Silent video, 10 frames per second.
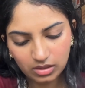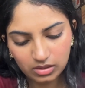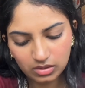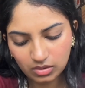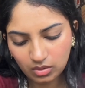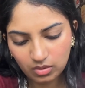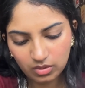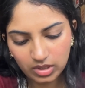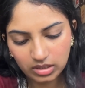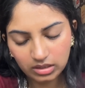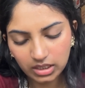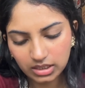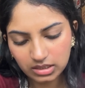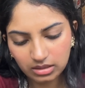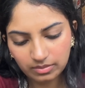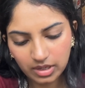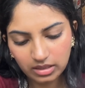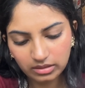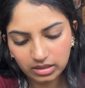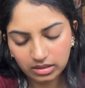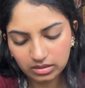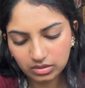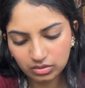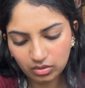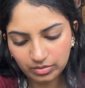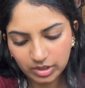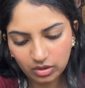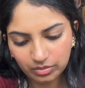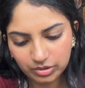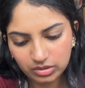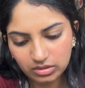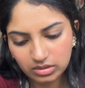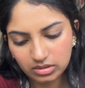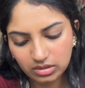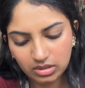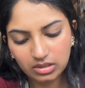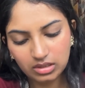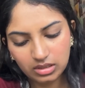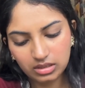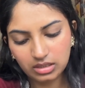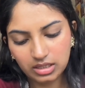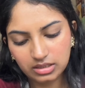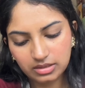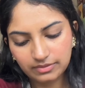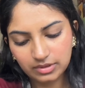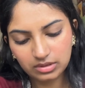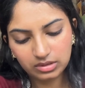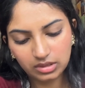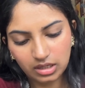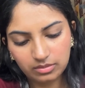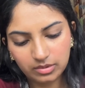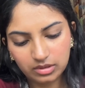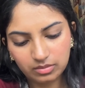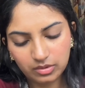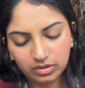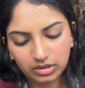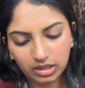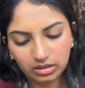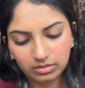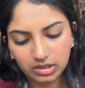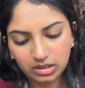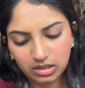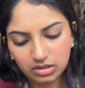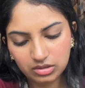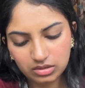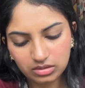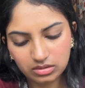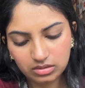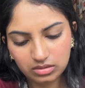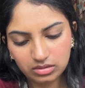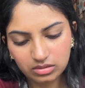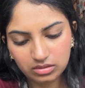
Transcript: So in the texting part, there are so many options. Let's first type it, book recommendation.